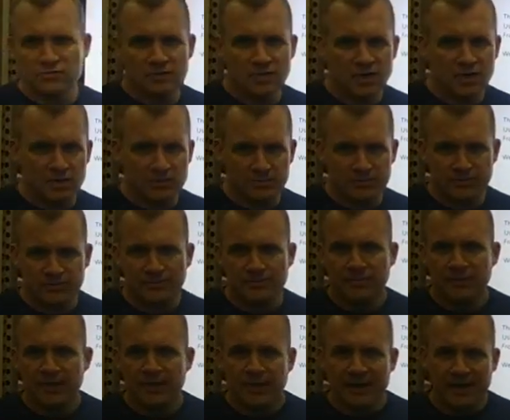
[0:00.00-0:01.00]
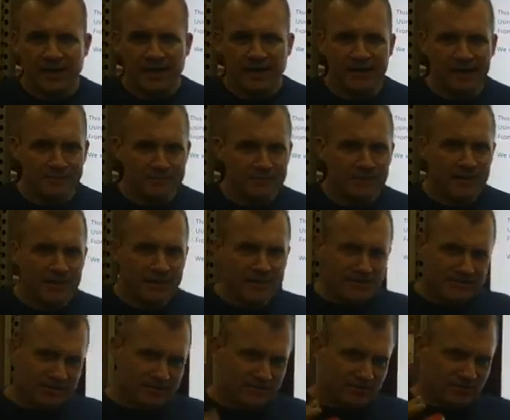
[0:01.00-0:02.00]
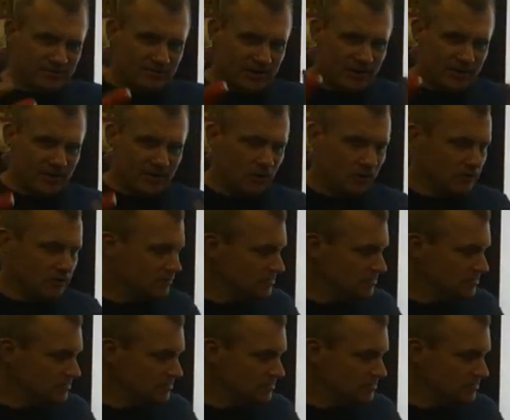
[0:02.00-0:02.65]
types. And this is kind of hard to